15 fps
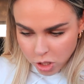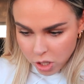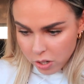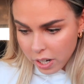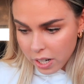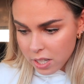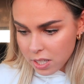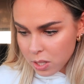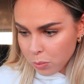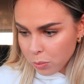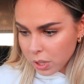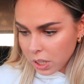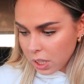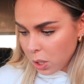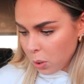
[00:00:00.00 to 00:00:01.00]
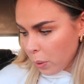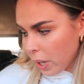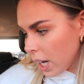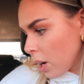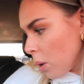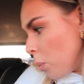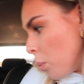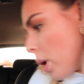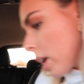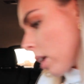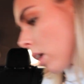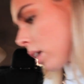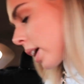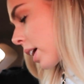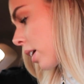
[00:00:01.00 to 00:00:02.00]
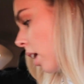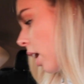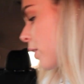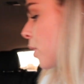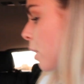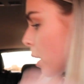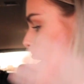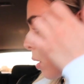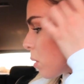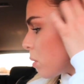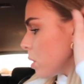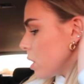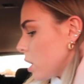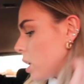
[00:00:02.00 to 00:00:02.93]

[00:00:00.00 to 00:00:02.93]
show you guys really quick what all I got though.